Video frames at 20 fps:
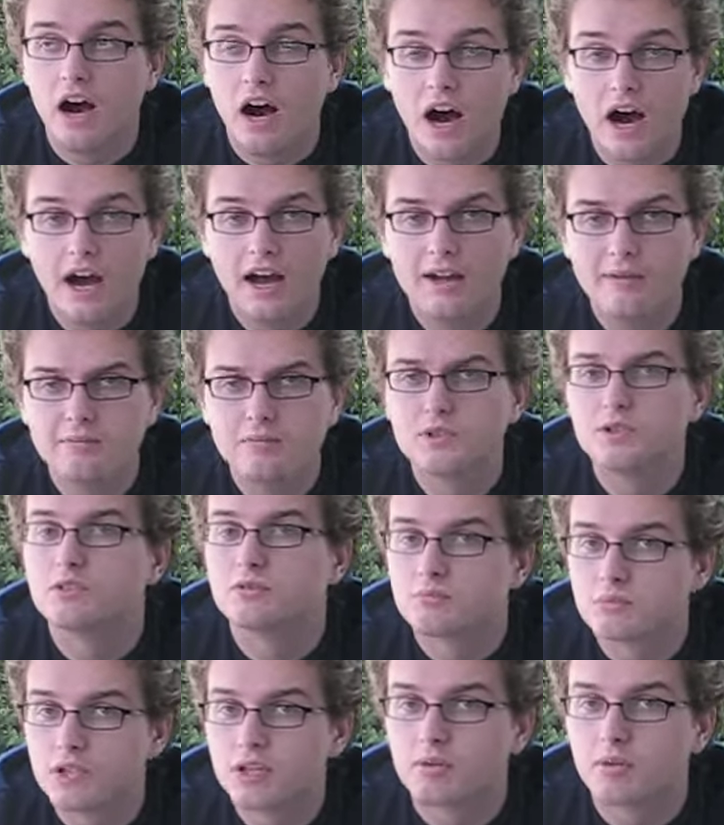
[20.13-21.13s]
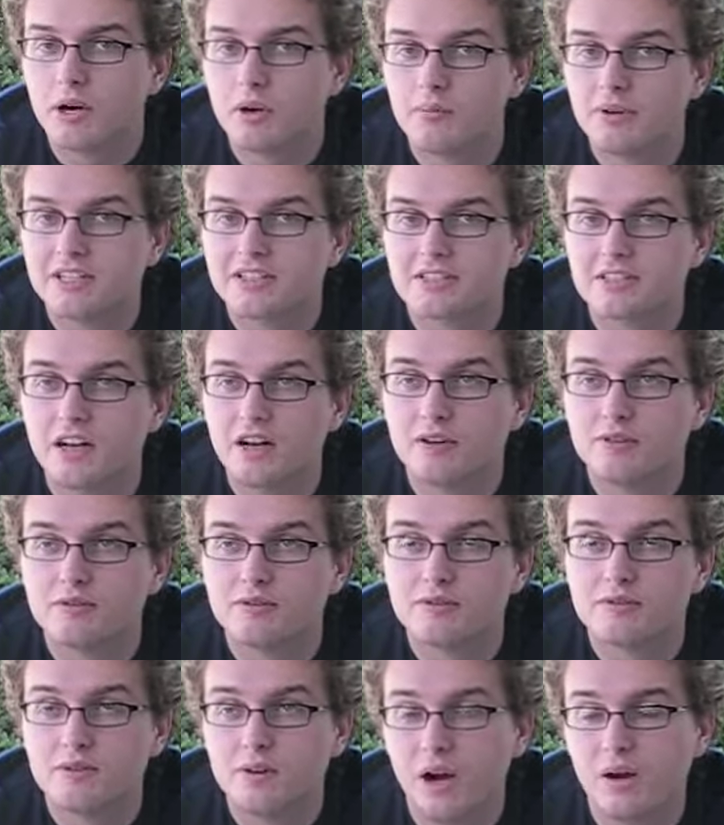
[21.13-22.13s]
I'm doing pretty well myself.
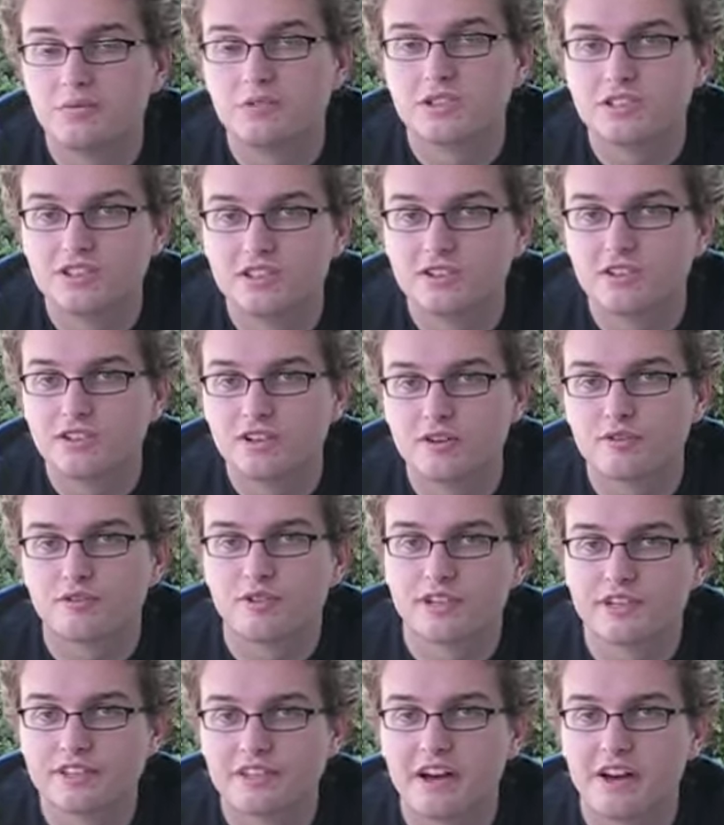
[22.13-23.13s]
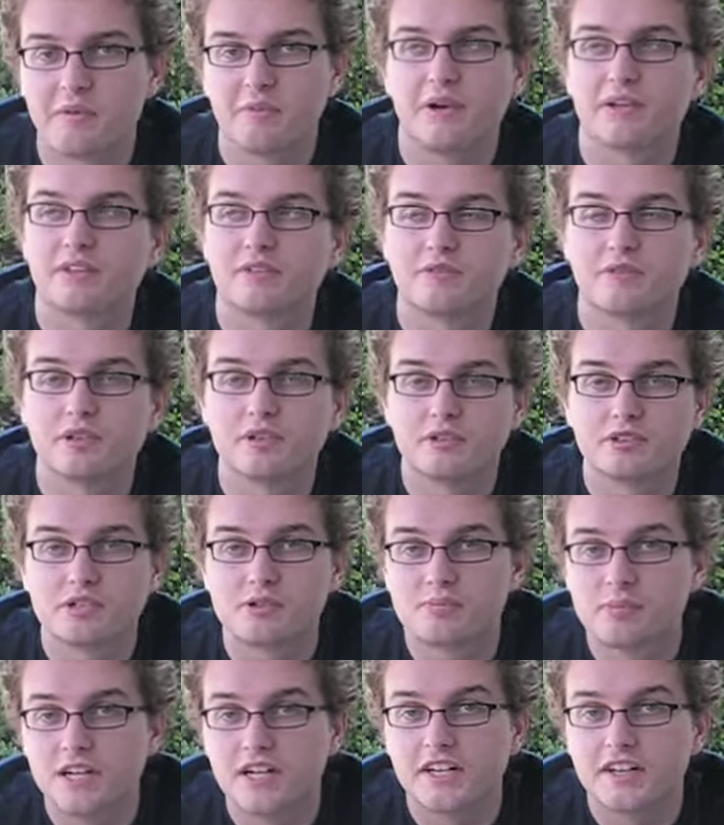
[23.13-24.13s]
I'm still a little freaked out about the future,
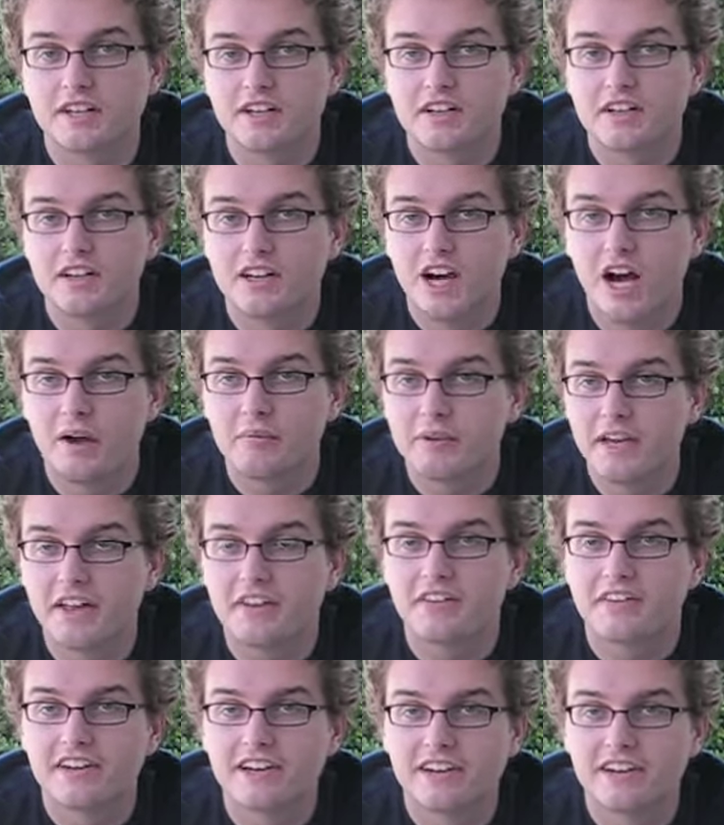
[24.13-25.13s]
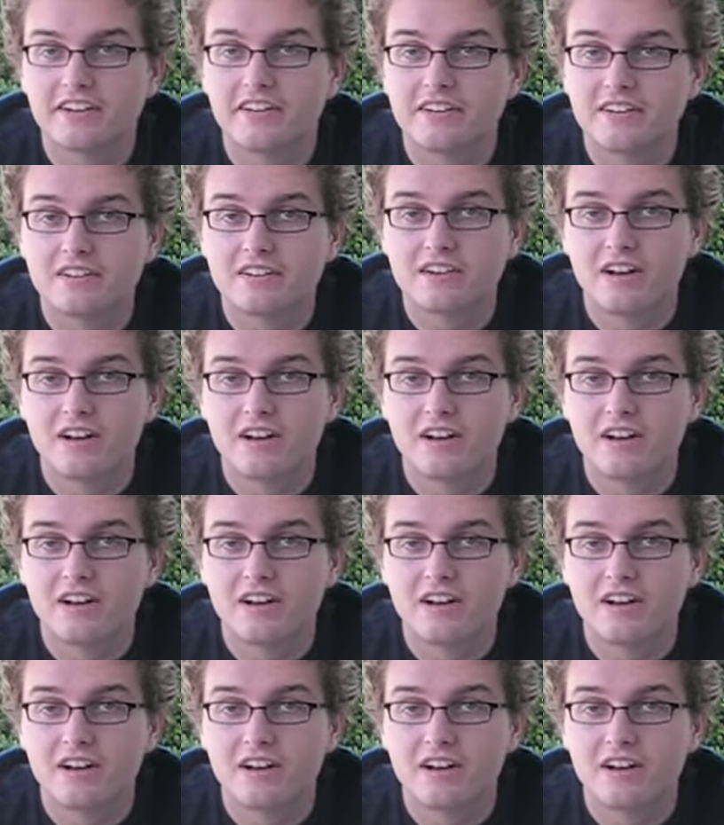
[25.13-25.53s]
but I'm getting there.